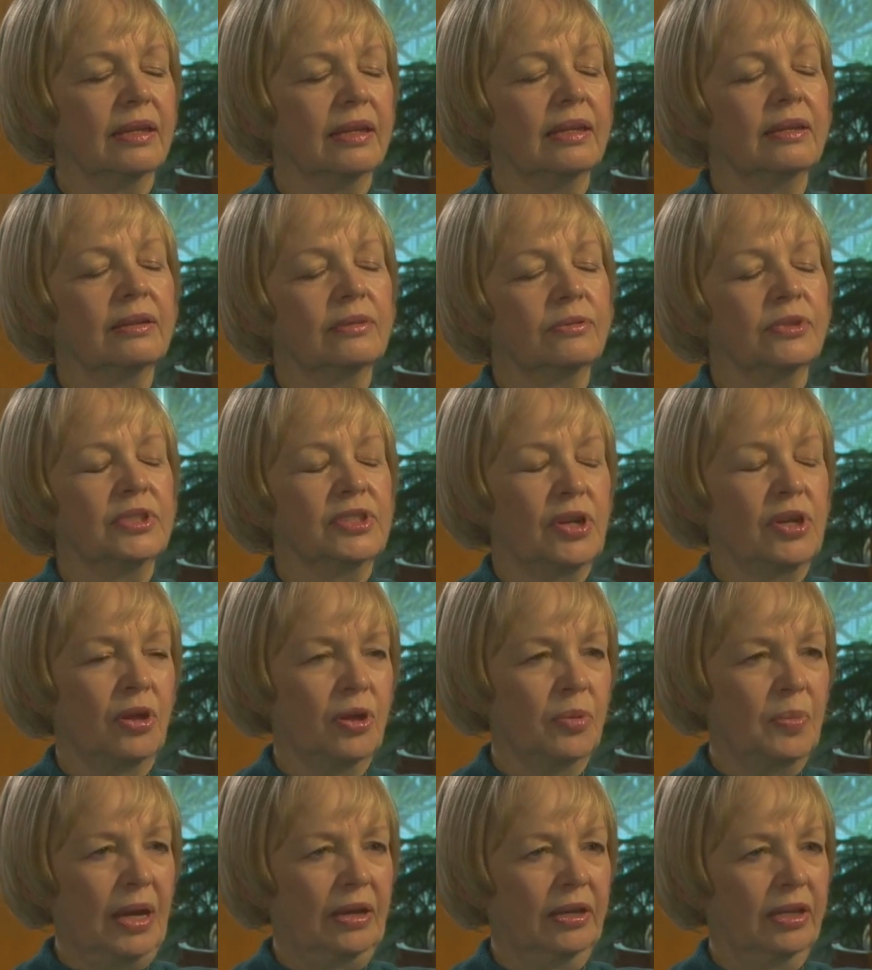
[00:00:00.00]
it was
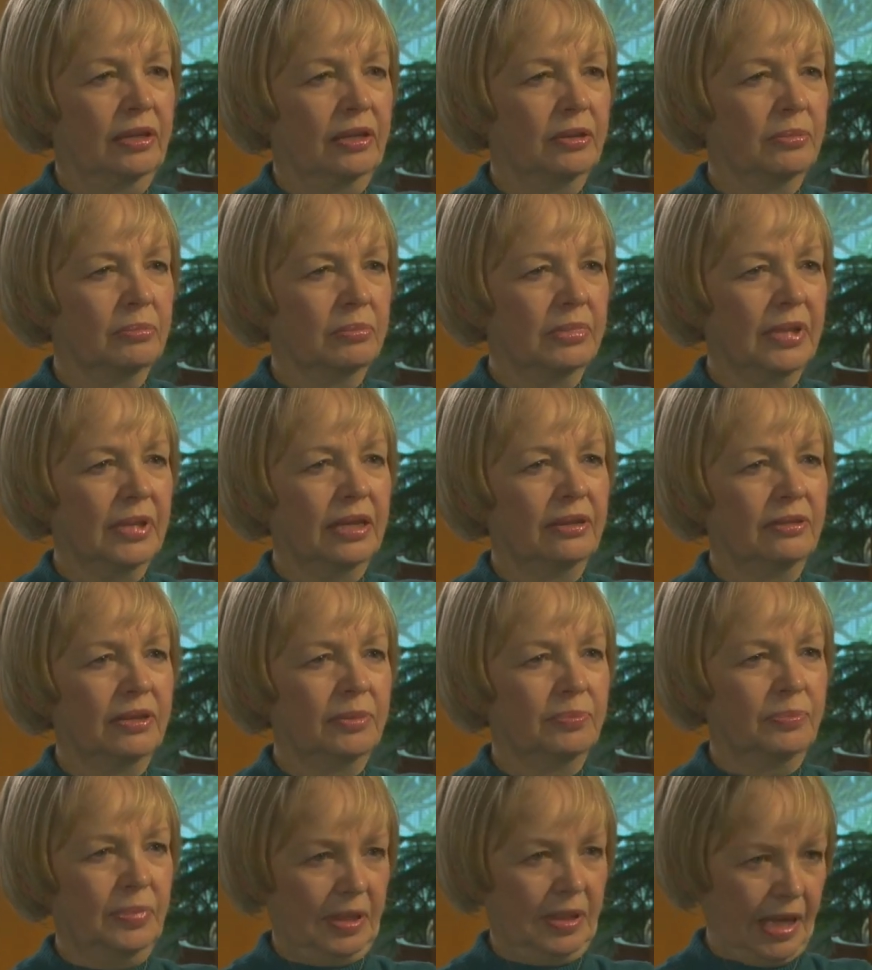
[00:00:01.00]
all about him,
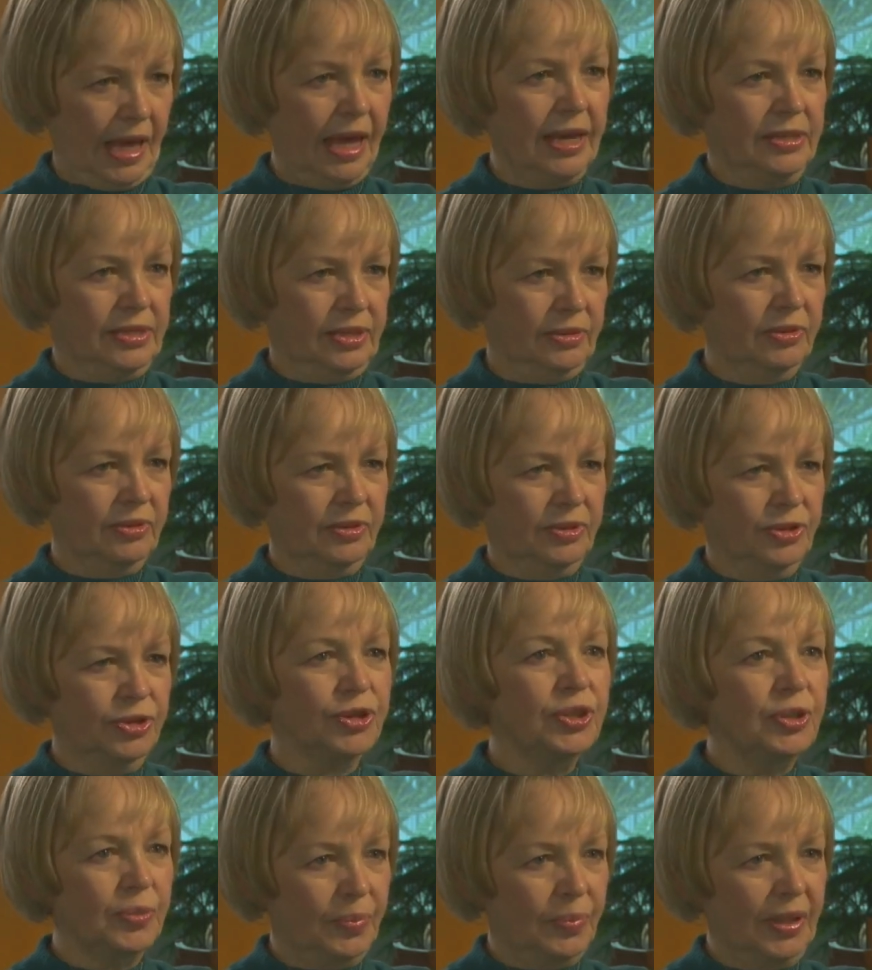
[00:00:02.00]
as it
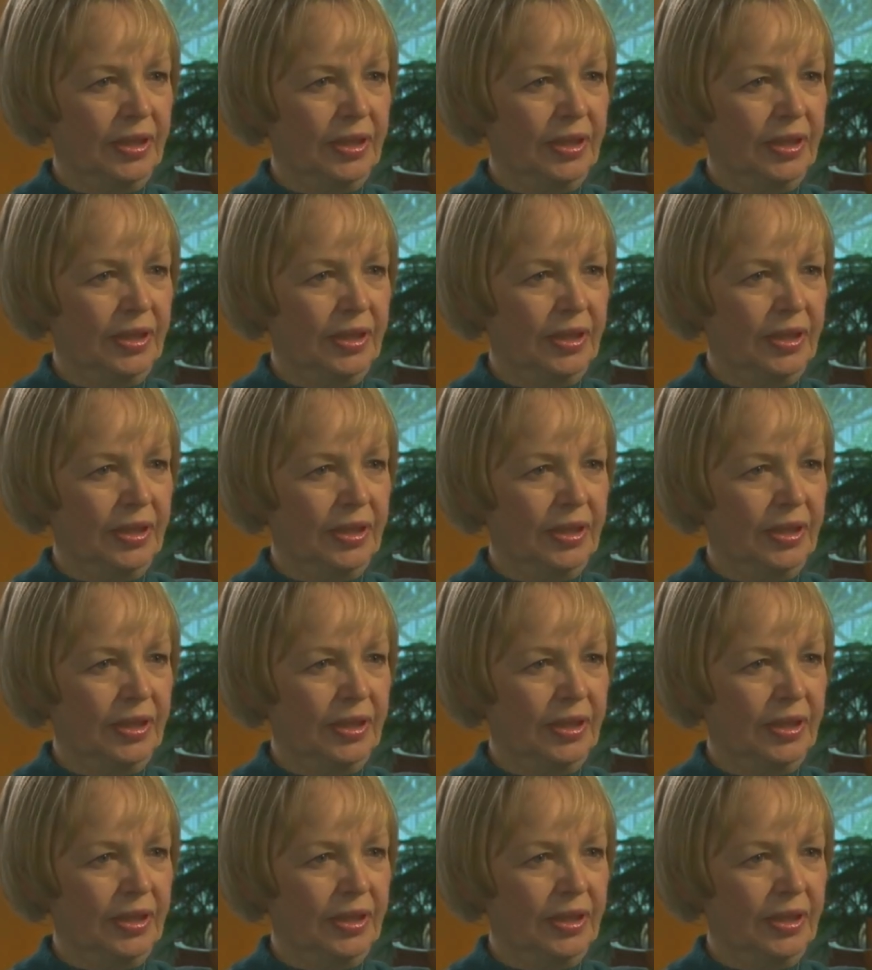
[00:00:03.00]
should have